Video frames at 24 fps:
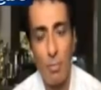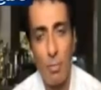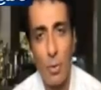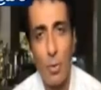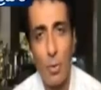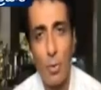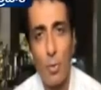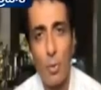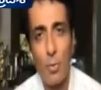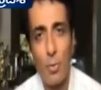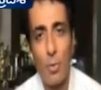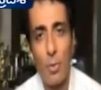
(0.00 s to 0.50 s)

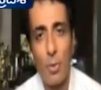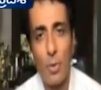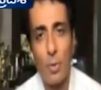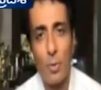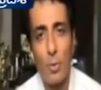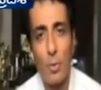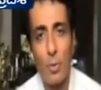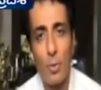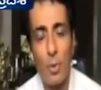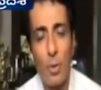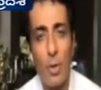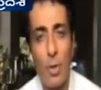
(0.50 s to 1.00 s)

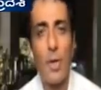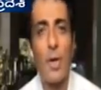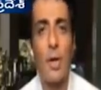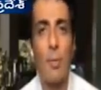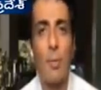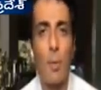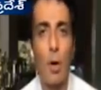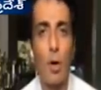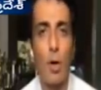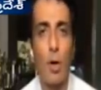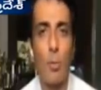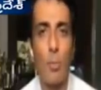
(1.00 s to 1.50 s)
learn
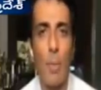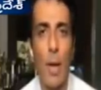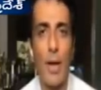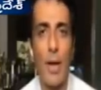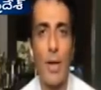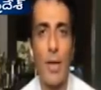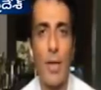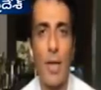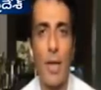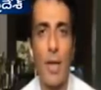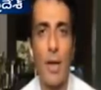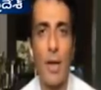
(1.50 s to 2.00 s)
about
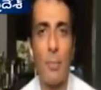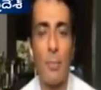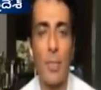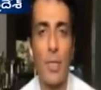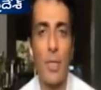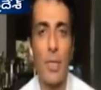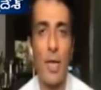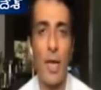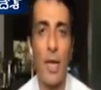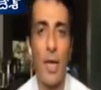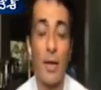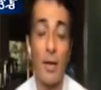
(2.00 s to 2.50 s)
humanity and
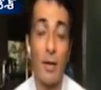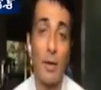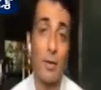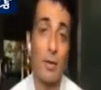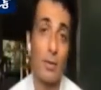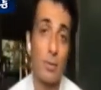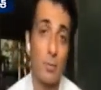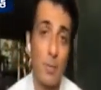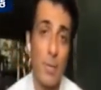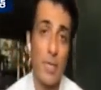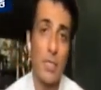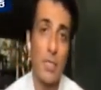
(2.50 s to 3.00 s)
empathy, and
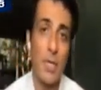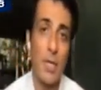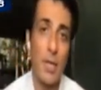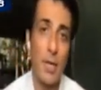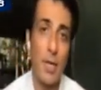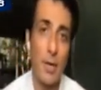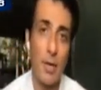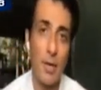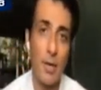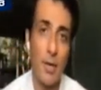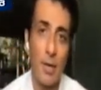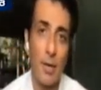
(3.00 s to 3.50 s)

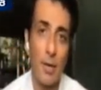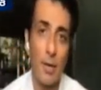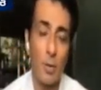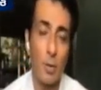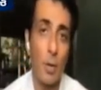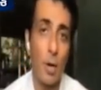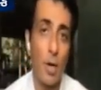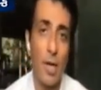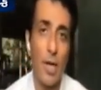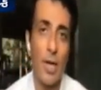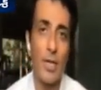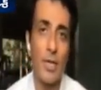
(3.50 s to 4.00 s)
especially
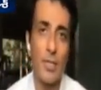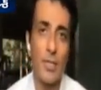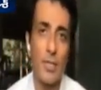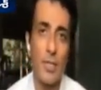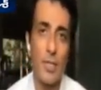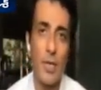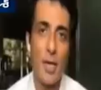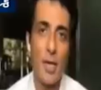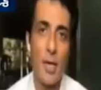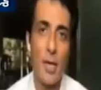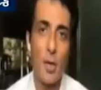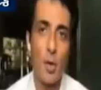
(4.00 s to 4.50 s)
to our kids.
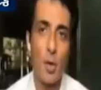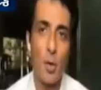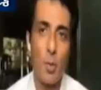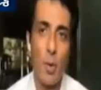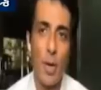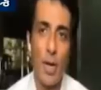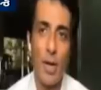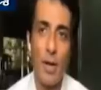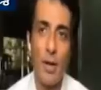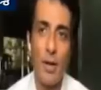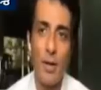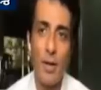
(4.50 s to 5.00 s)

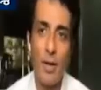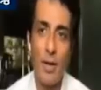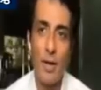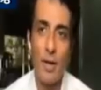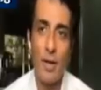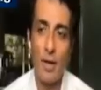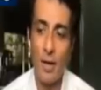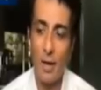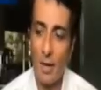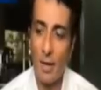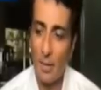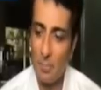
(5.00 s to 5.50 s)
When
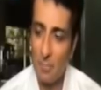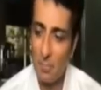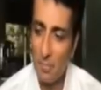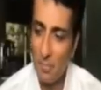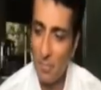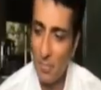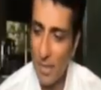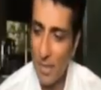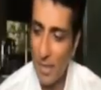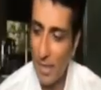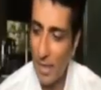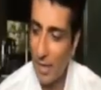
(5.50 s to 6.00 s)

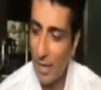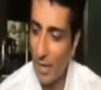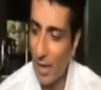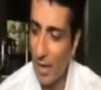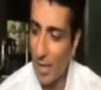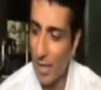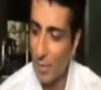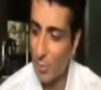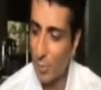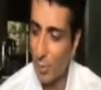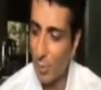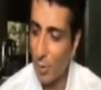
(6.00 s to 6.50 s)
they
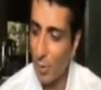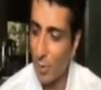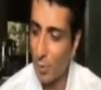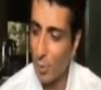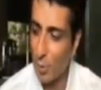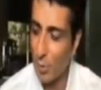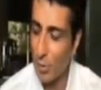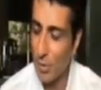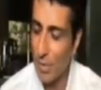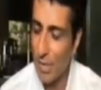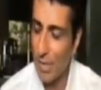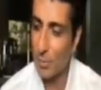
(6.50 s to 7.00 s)
ask for
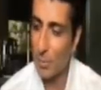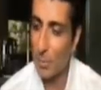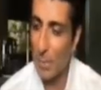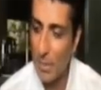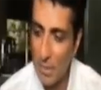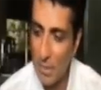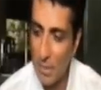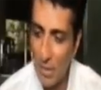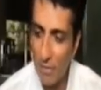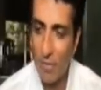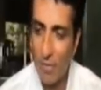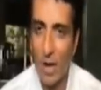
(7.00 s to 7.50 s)
those
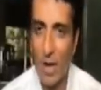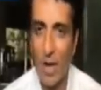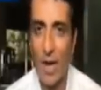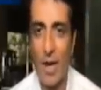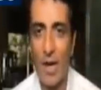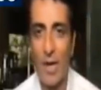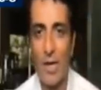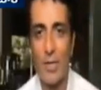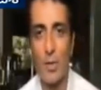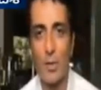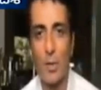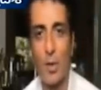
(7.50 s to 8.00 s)
expensive
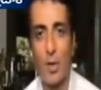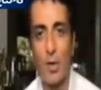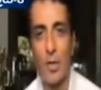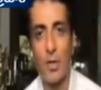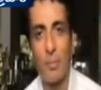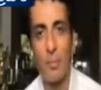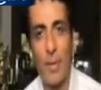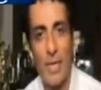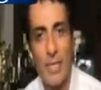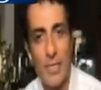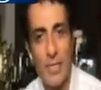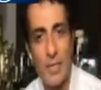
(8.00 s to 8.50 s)
cars or
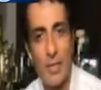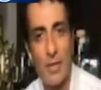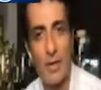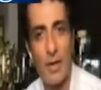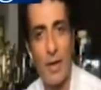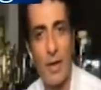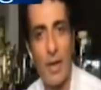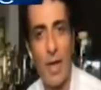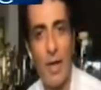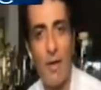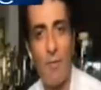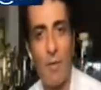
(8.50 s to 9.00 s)
the
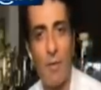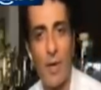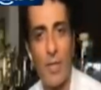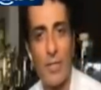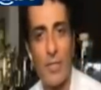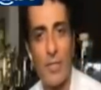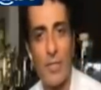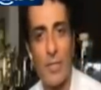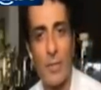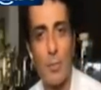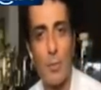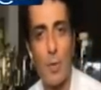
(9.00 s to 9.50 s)
best life
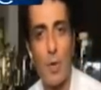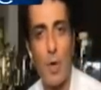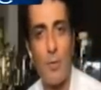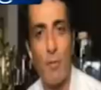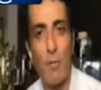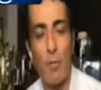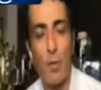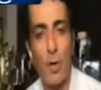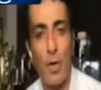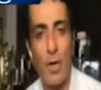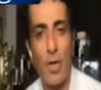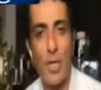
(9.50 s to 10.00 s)
system, you
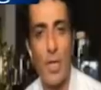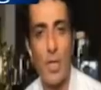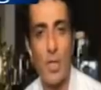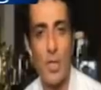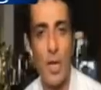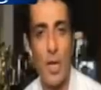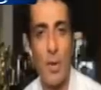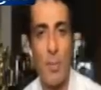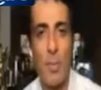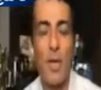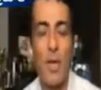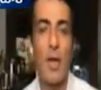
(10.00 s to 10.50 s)
have to teach
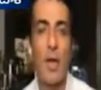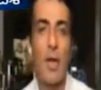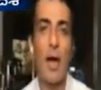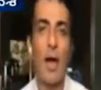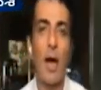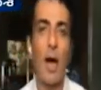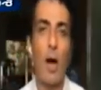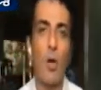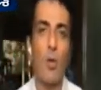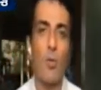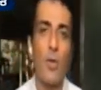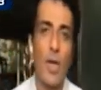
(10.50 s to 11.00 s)
them
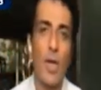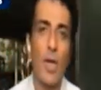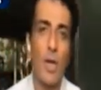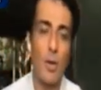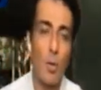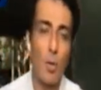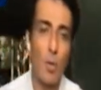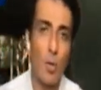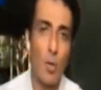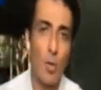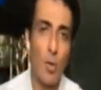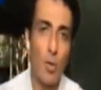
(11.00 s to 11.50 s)
how we
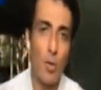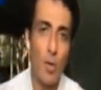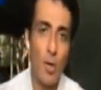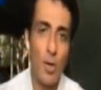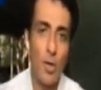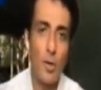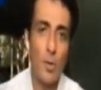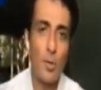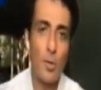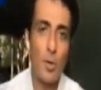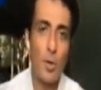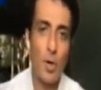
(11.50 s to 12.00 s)
can go
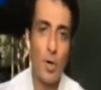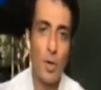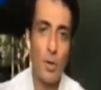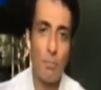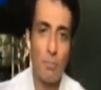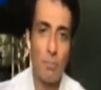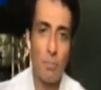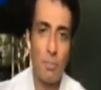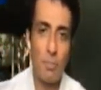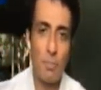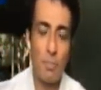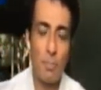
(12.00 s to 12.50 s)

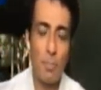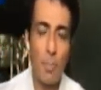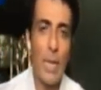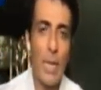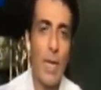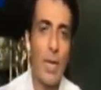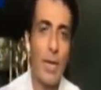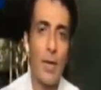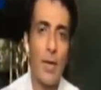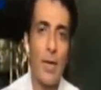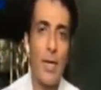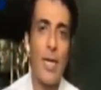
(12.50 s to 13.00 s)
to
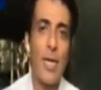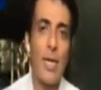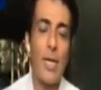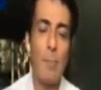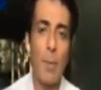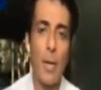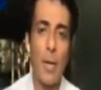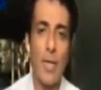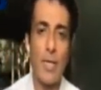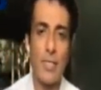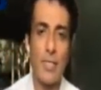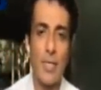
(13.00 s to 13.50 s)
a needy
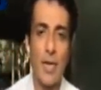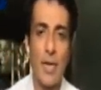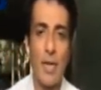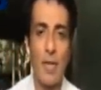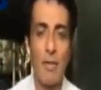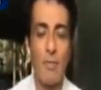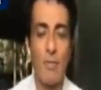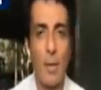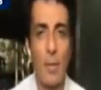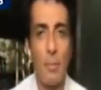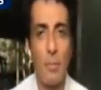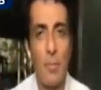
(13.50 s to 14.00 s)
place and
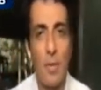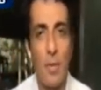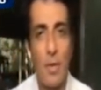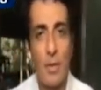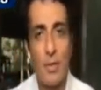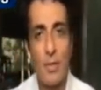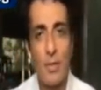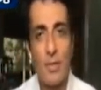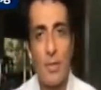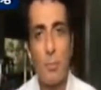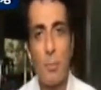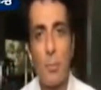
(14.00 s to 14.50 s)
give them
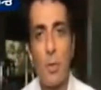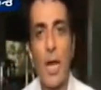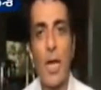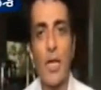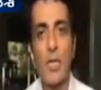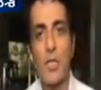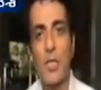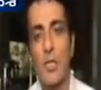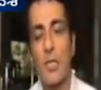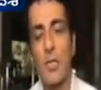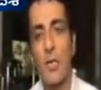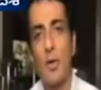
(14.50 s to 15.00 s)
some
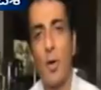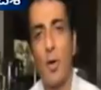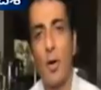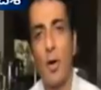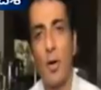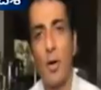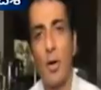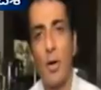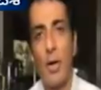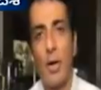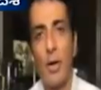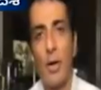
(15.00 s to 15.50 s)
ration,
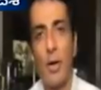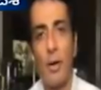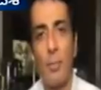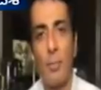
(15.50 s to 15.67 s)
or